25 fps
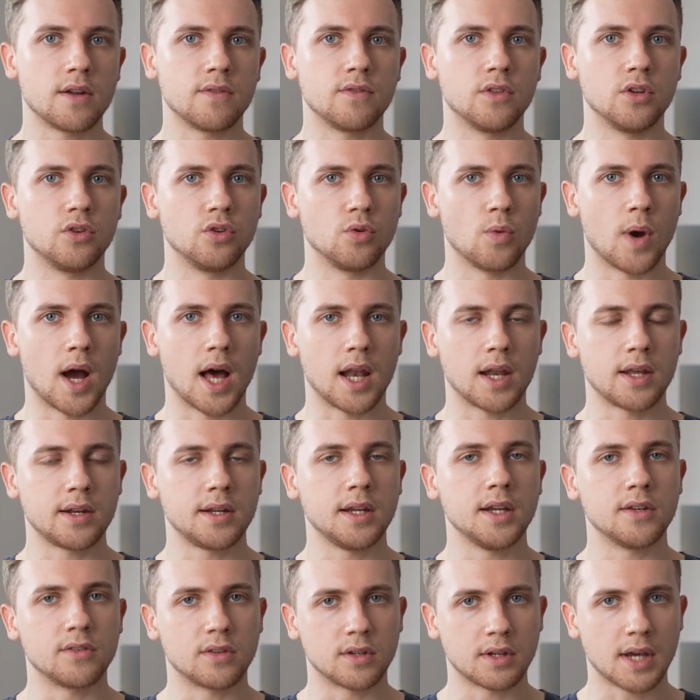of the
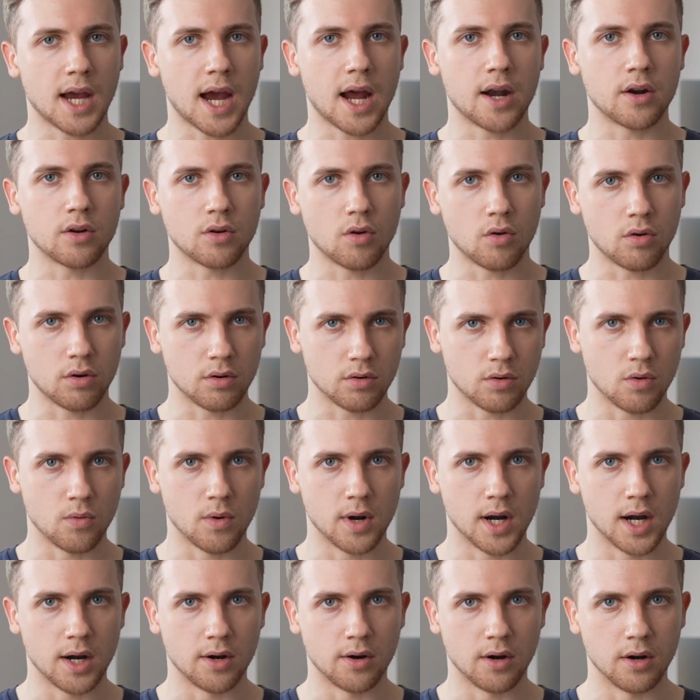duality is a categorical
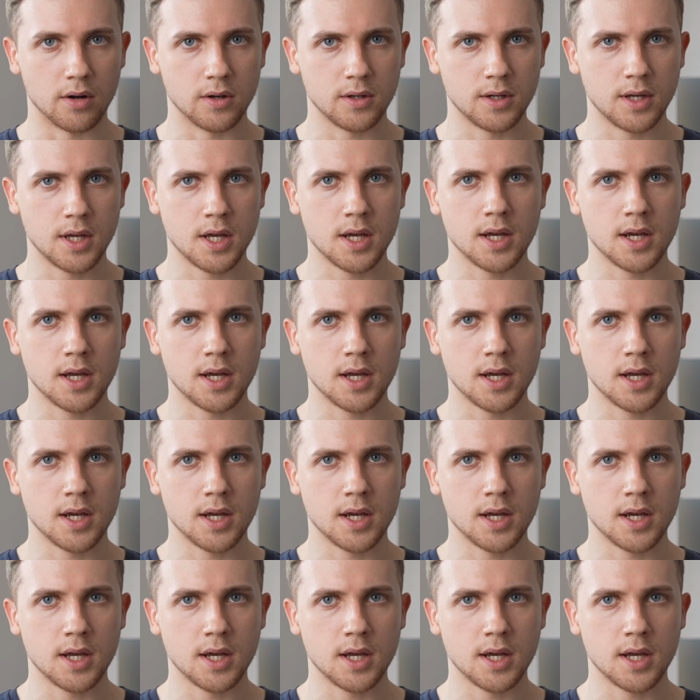error,